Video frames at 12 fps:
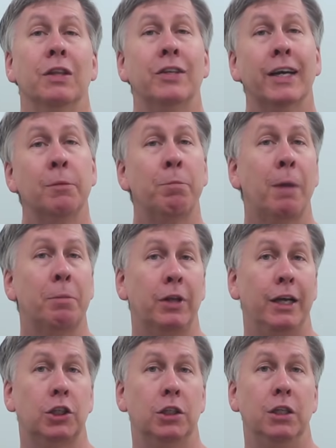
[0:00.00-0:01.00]
The second
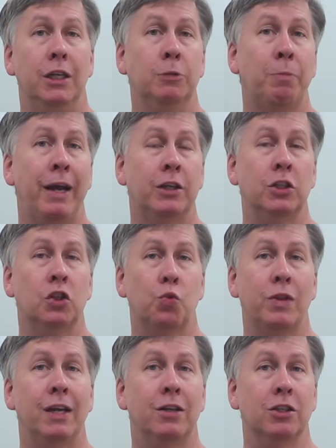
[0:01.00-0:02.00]
population is patients
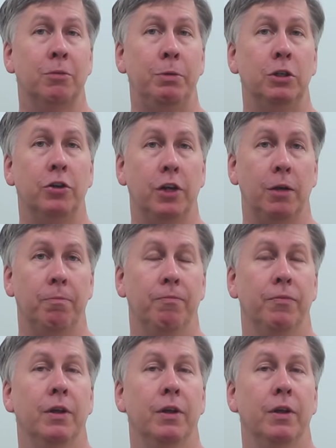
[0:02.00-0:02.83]
with a disability.